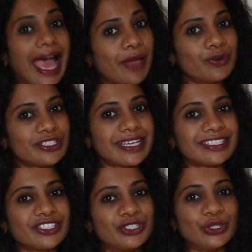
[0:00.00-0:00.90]
I would
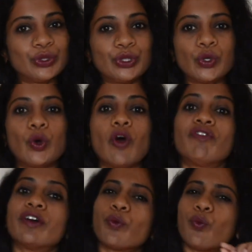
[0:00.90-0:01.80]
suggest you to
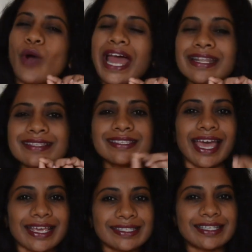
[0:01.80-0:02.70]
go for one
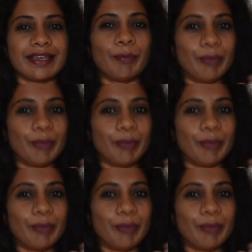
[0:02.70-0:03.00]
size